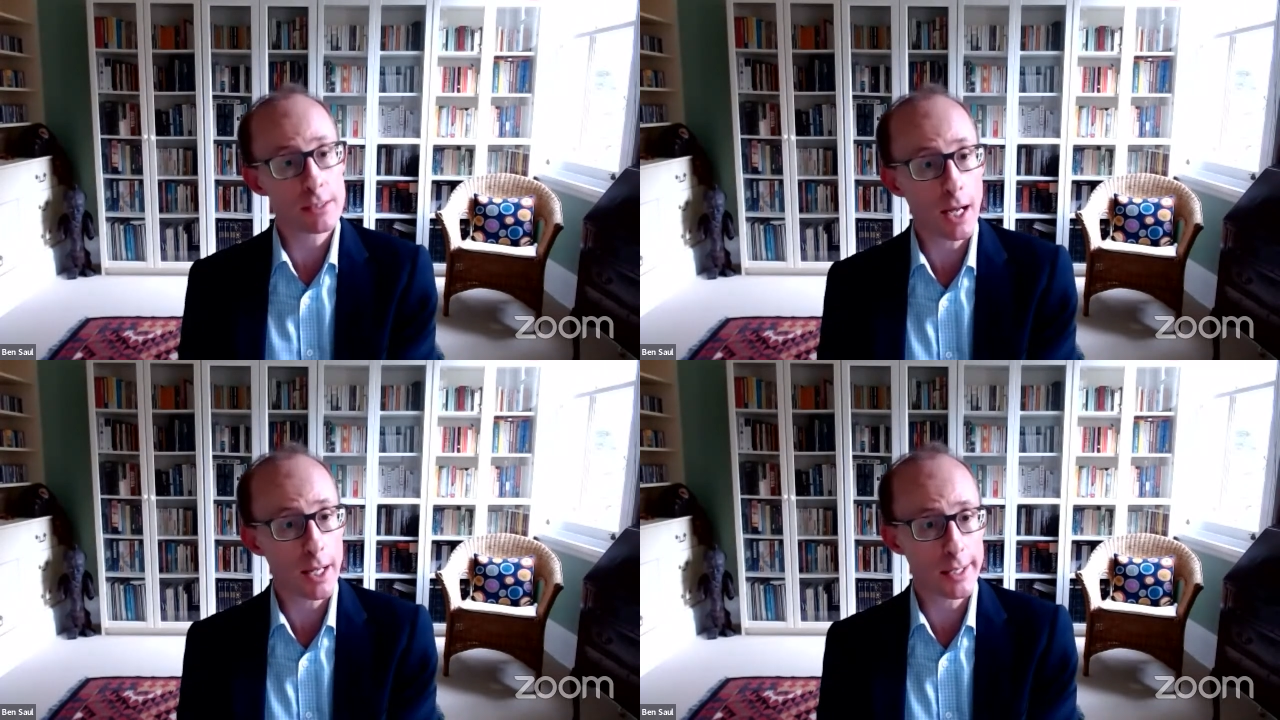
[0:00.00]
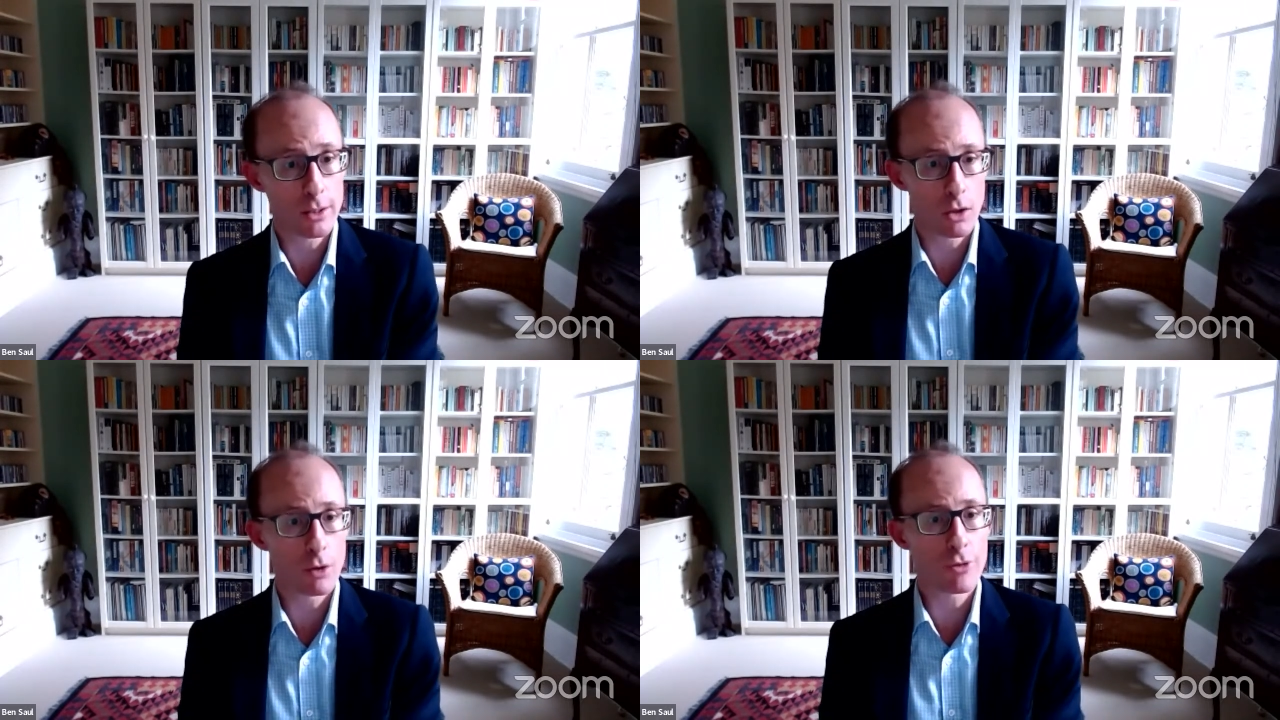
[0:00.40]
side
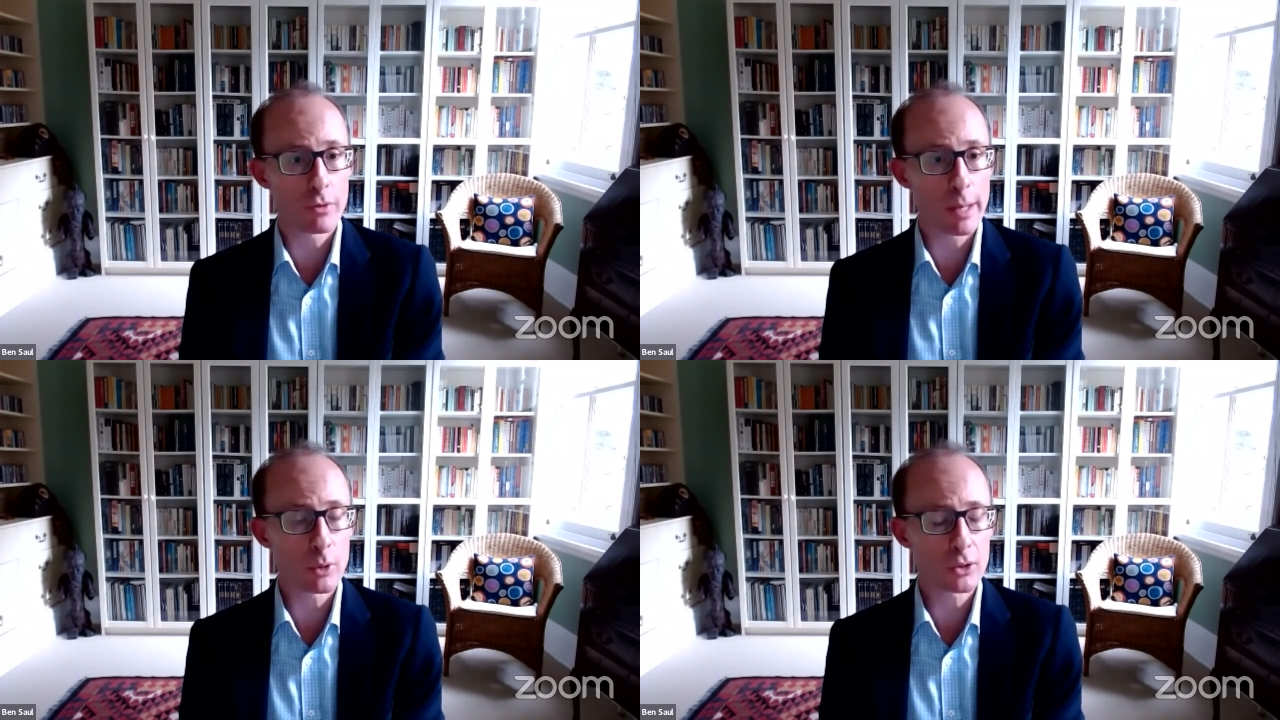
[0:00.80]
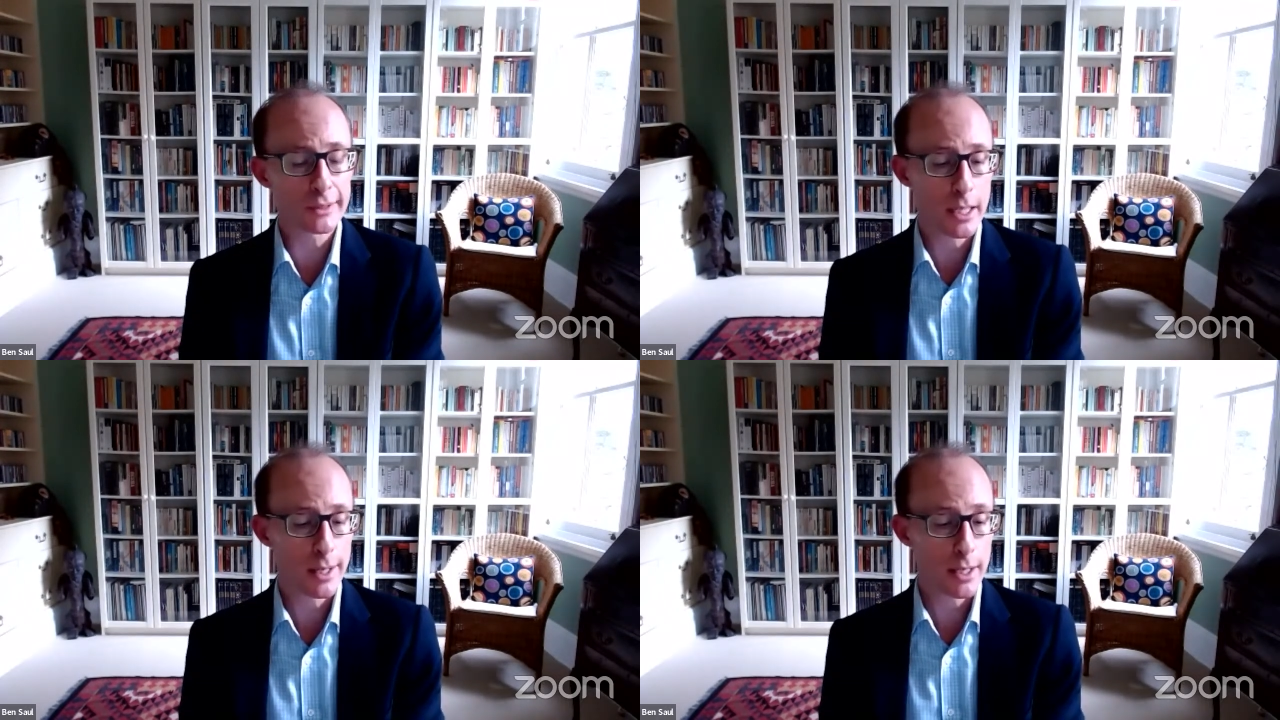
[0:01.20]
of the
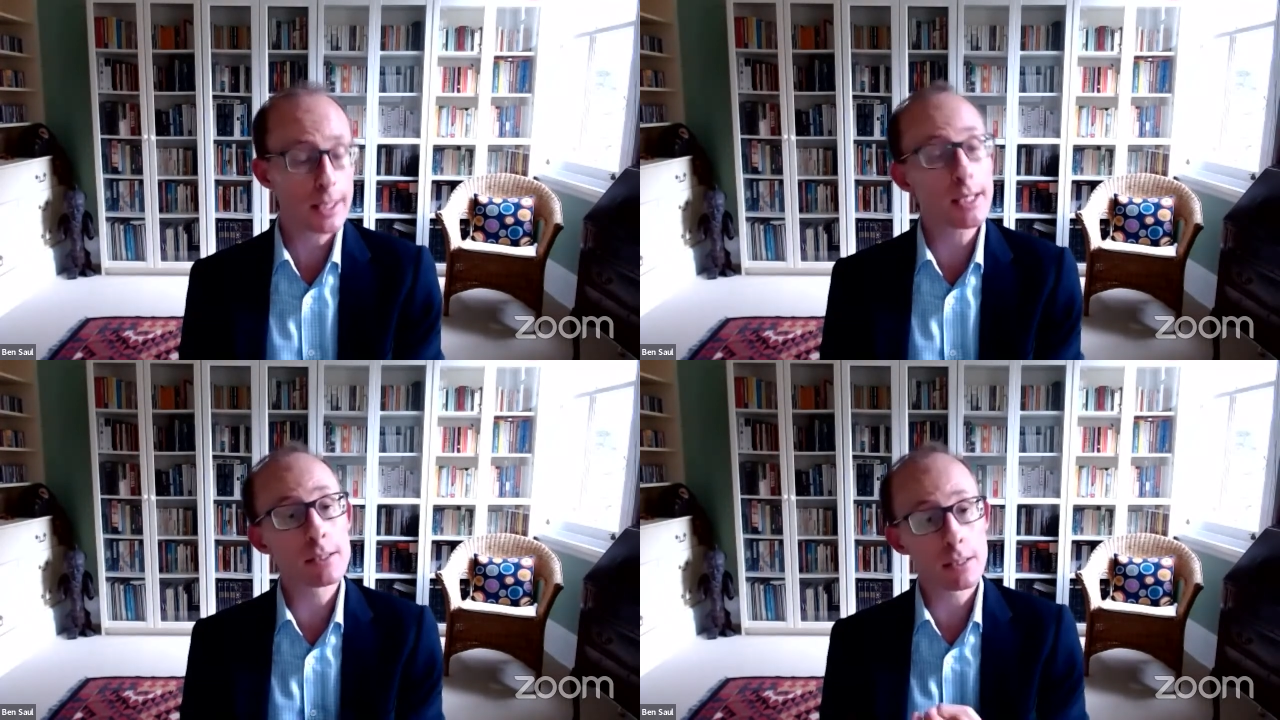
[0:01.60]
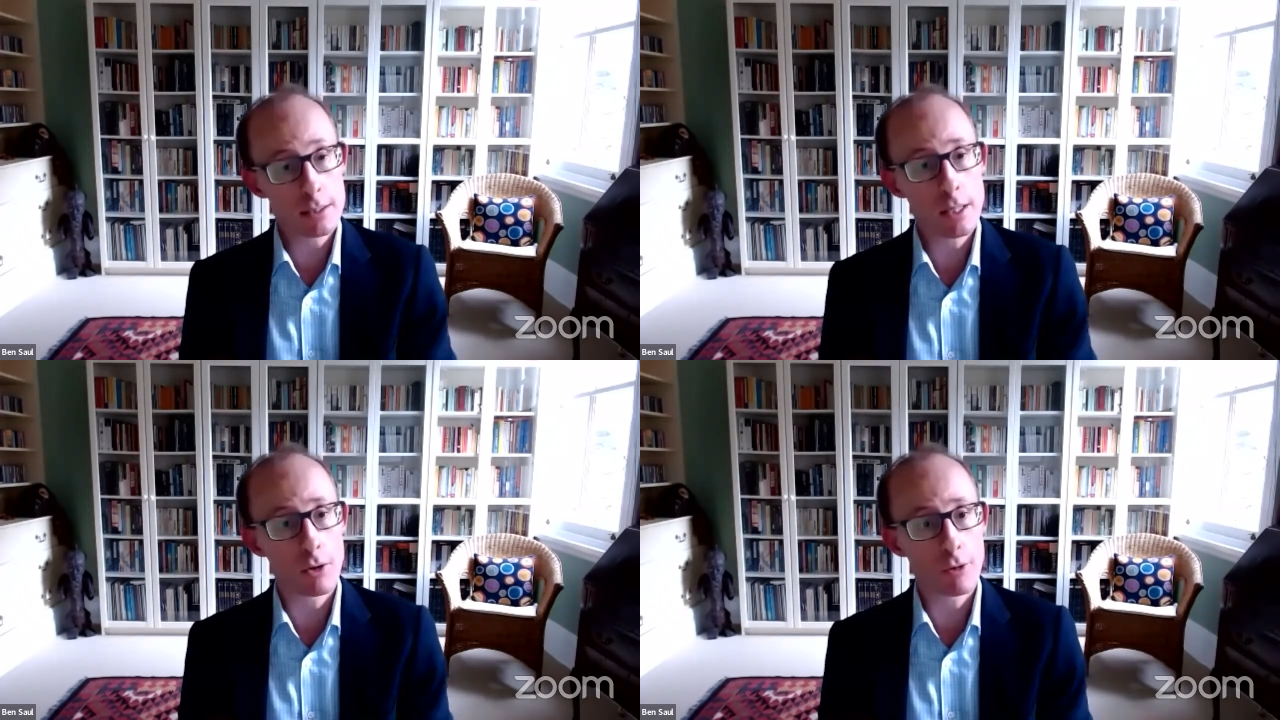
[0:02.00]
rebels is
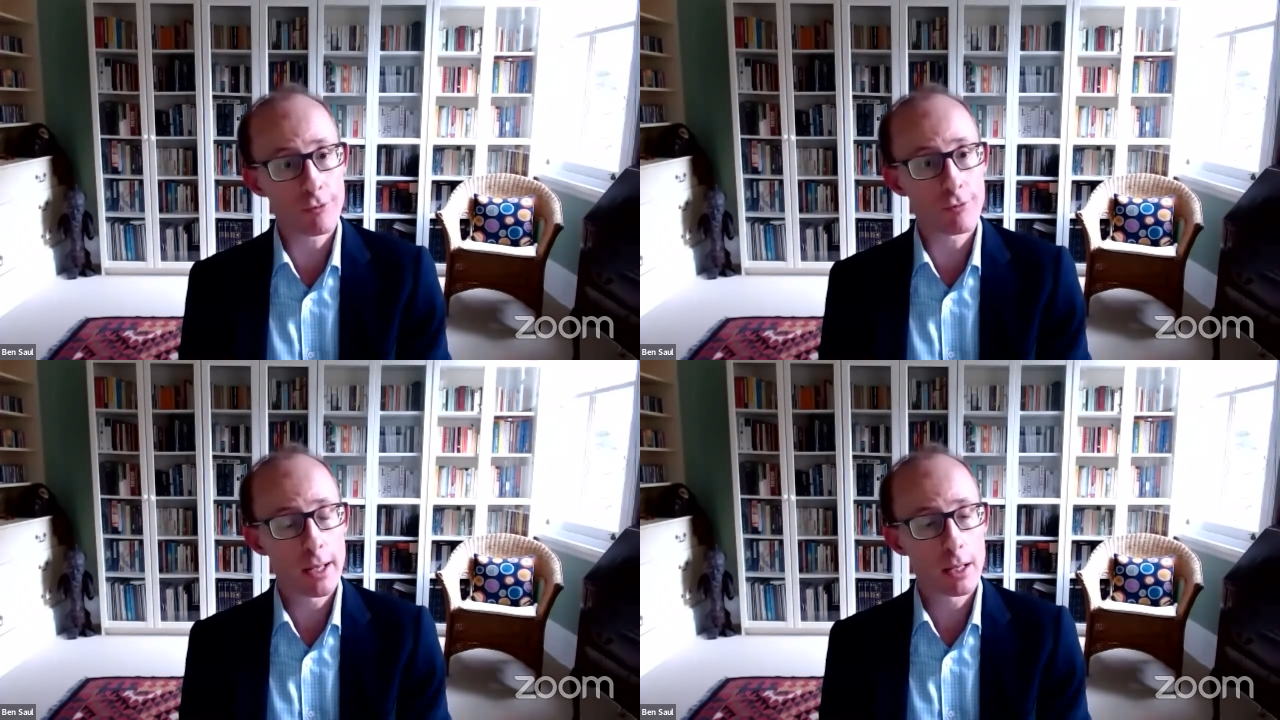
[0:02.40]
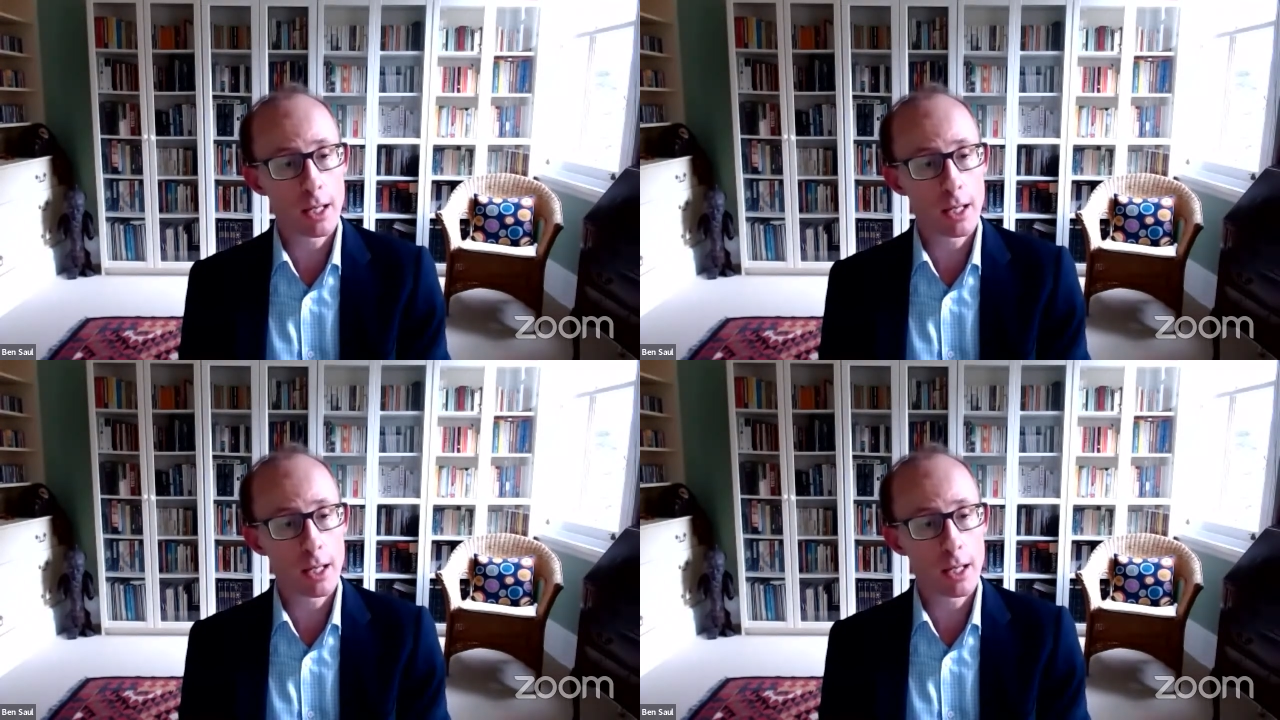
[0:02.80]
itself,